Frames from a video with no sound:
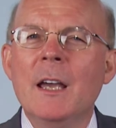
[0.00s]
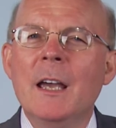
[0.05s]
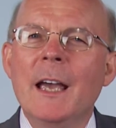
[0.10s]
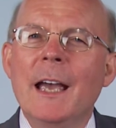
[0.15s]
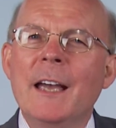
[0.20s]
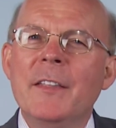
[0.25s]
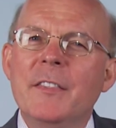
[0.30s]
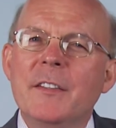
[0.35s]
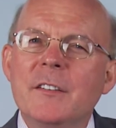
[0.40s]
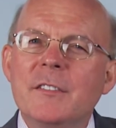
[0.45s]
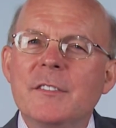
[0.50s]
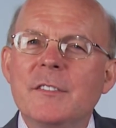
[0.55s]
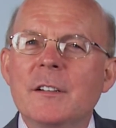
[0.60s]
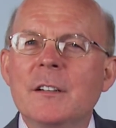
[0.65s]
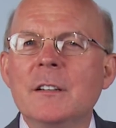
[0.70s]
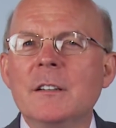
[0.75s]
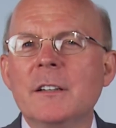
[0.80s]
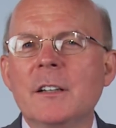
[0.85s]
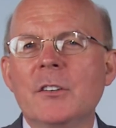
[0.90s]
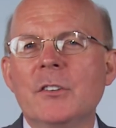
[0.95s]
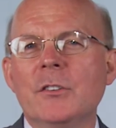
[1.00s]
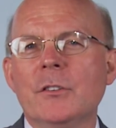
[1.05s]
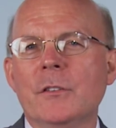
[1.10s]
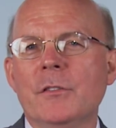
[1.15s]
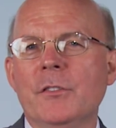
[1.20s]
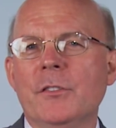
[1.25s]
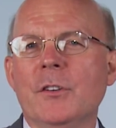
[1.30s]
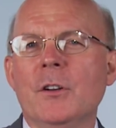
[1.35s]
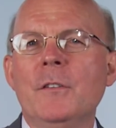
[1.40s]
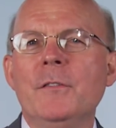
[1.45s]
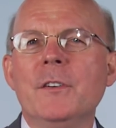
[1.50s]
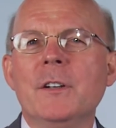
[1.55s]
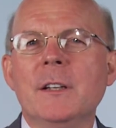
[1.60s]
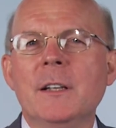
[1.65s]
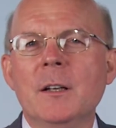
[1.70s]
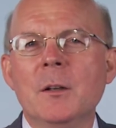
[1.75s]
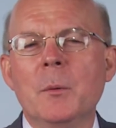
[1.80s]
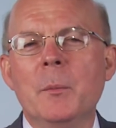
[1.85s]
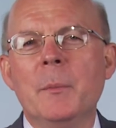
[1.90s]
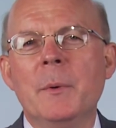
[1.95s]
And this elixir of
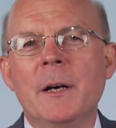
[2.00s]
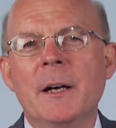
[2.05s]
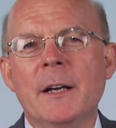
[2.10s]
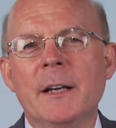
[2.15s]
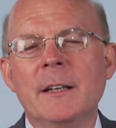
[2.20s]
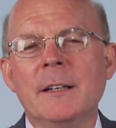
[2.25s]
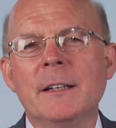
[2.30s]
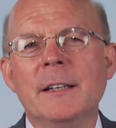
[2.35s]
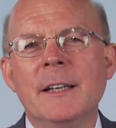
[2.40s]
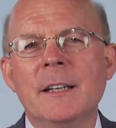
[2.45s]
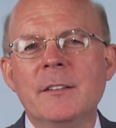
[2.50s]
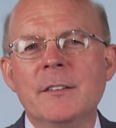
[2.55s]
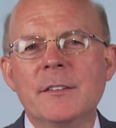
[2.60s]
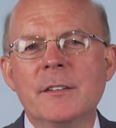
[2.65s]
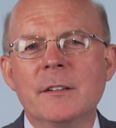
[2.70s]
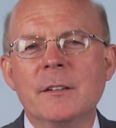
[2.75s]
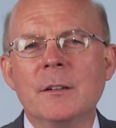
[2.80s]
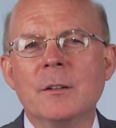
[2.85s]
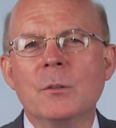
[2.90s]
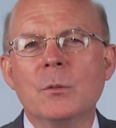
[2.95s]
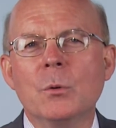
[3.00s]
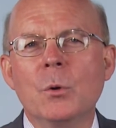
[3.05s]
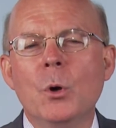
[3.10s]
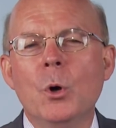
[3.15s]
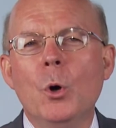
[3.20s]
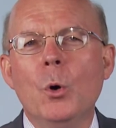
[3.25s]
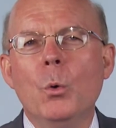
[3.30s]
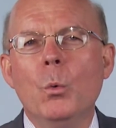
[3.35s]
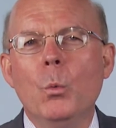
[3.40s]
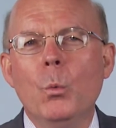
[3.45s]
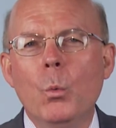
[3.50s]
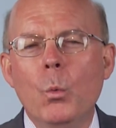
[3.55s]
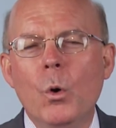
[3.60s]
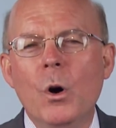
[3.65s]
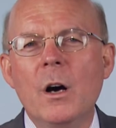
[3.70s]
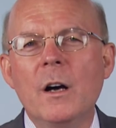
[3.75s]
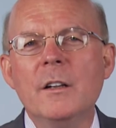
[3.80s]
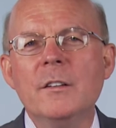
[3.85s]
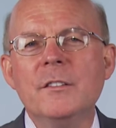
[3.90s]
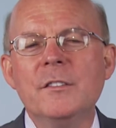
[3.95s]
sulfanilamide incident
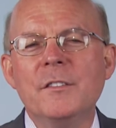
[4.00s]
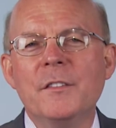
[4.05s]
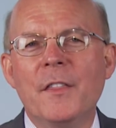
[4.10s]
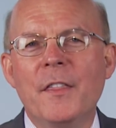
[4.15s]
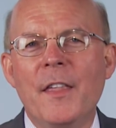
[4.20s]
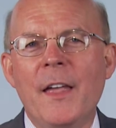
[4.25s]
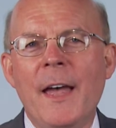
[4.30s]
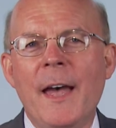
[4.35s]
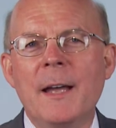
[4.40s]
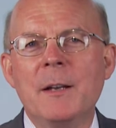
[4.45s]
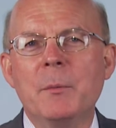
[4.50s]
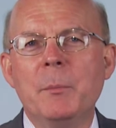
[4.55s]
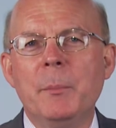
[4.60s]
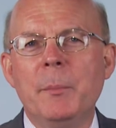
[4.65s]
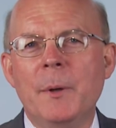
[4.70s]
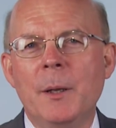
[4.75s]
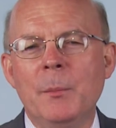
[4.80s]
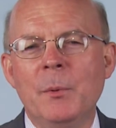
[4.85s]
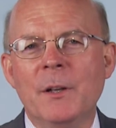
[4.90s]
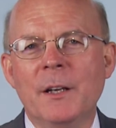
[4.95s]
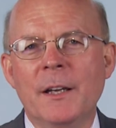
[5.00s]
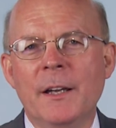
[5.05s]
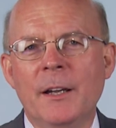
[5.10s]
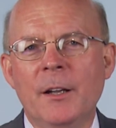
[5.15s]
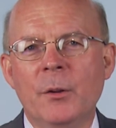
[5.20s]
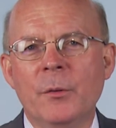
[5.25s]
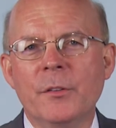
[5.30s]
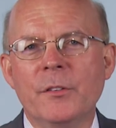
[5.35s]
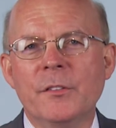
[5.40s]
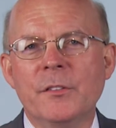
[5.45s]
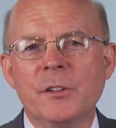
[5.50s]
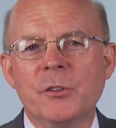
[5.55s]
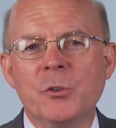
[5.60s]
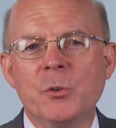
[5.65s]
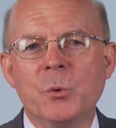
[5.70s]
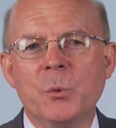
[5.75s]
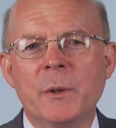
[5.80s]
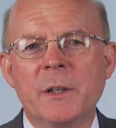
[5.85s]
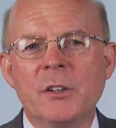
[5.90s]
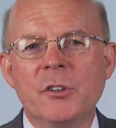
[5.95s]
was that public health
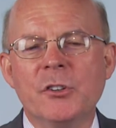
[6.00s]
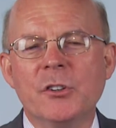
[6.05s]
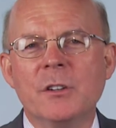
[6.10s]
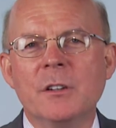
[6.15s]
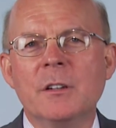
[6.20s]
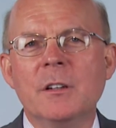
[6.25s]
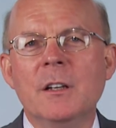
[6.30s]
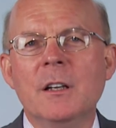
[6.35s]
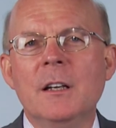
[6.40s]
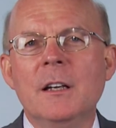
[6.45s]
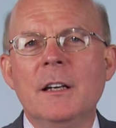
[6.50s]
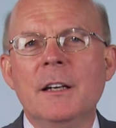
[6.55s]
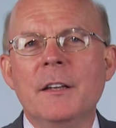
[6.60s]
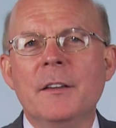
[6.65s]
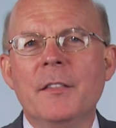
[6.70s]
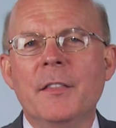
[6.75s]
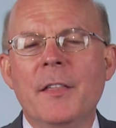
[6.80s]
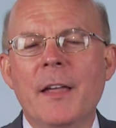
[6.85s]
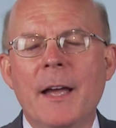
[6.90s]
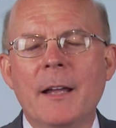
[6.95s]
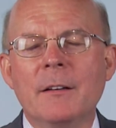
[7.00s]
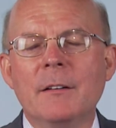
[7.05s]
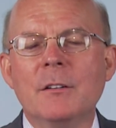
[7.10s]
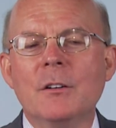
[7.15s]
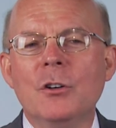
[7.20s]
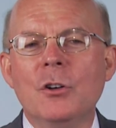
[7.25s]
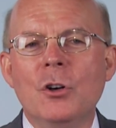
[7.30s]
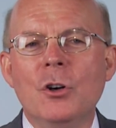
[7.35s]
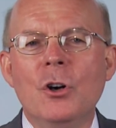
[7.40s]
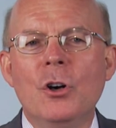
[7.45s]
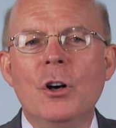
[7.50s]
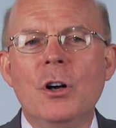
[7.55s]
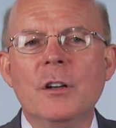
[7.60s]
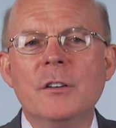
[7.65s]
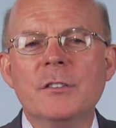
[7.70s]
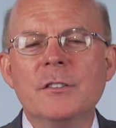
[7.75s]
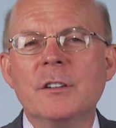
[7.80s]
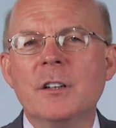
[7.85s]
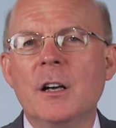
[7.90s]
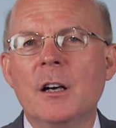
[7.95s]
situation that
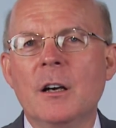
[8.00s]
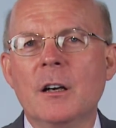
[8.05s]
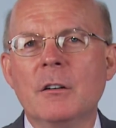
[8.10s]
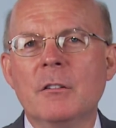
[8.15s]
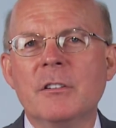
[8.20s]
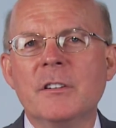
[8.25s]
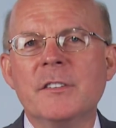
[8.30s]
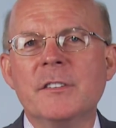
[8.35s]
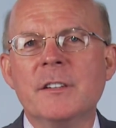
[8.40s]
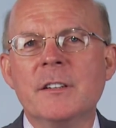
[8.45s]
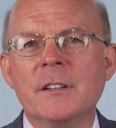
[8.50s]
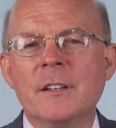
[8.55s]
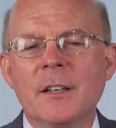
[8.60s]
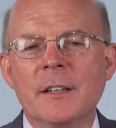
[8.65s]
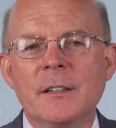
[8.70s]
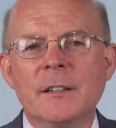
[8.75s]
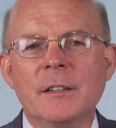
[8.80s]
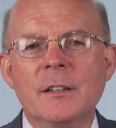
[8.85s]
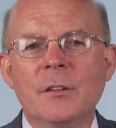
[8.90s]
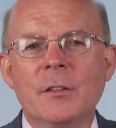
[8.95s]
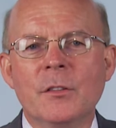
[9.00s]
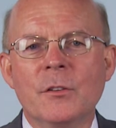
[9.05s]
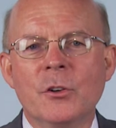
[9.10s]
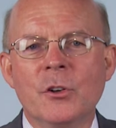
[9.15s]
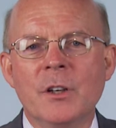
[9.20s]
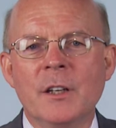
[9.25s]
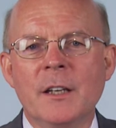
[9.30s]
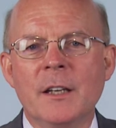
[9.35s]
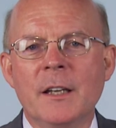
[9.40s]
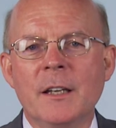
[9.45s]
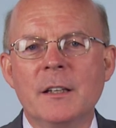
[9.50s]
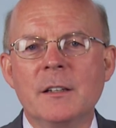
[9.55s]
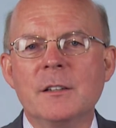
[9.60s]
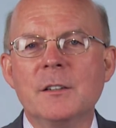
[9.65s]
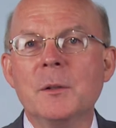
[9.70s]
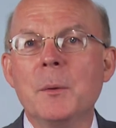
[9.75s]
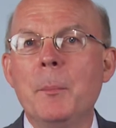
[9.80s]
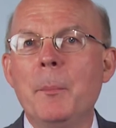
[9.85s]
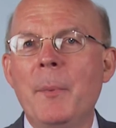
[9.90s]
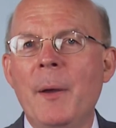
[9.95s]
caused Congress in 1938
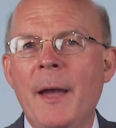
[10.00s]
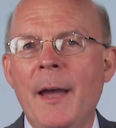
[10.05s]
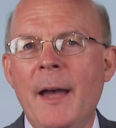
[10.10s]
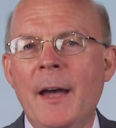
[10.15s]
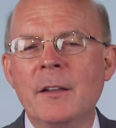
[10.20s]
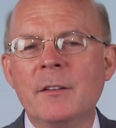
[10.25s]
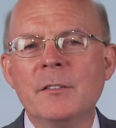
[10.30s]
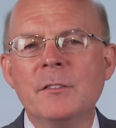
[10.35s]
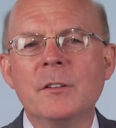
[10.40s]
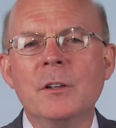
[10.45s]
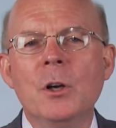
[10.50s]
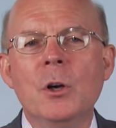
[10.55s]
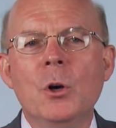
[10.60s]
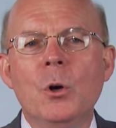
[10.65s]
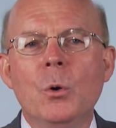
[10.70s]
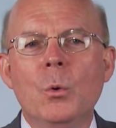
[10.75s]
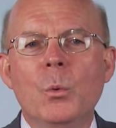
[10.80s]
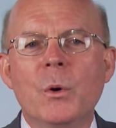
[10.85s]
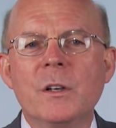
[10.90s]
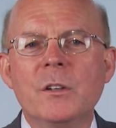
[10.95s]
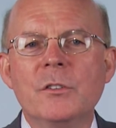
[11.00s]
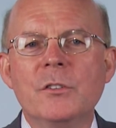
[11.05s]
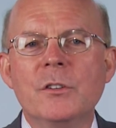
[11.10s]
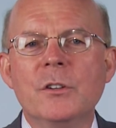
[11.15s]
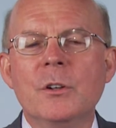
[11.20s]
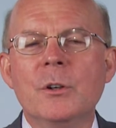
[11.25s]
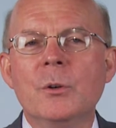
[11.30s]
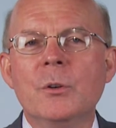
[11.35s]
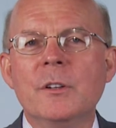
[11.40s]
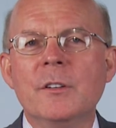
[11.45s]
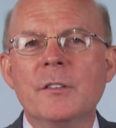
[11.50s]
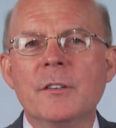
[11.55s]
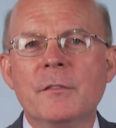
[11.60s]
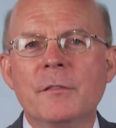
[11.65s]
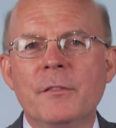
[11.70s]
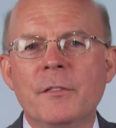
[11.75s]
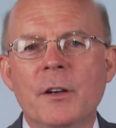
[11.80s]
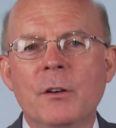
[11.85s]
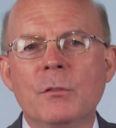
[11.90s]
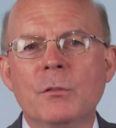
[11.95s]
to pass what is known as the
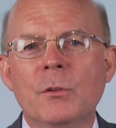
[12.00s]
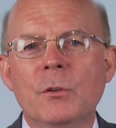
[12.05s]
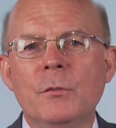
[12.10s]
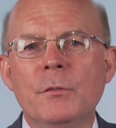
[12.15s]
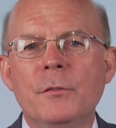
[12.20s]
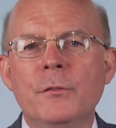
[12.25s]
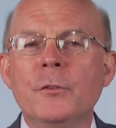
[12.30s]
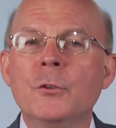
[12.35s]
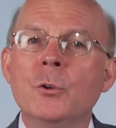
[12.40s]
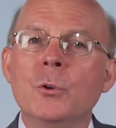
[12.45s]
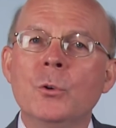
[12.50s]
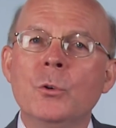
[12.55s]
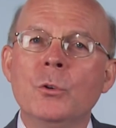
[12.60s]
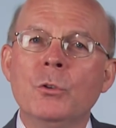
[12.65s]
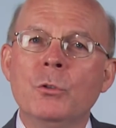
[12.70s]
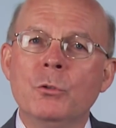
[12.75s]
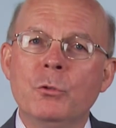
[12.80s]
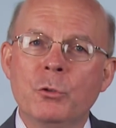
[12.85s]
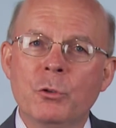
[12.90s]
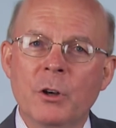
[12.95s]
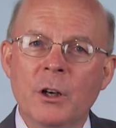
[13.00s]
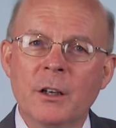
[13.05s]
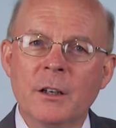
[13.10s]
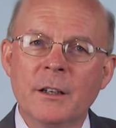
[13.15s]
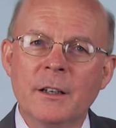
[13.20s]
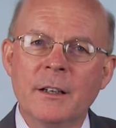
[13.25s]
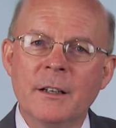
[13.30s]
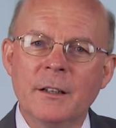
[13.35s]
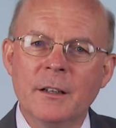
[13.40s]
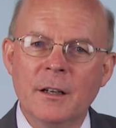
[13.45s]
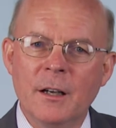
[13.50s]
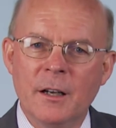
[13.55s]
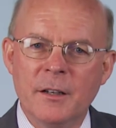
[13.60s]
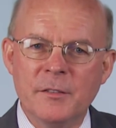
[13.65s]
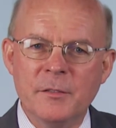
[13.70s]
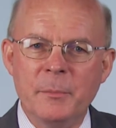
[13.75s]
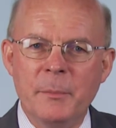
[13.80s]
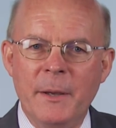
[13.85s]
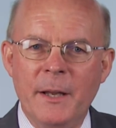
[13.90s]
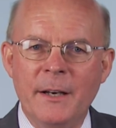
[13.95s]
Federal Food, Drug, and
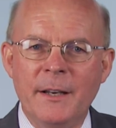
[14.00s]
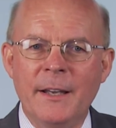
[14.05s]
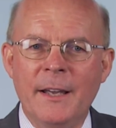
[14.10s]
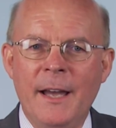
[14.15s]
Cosmetic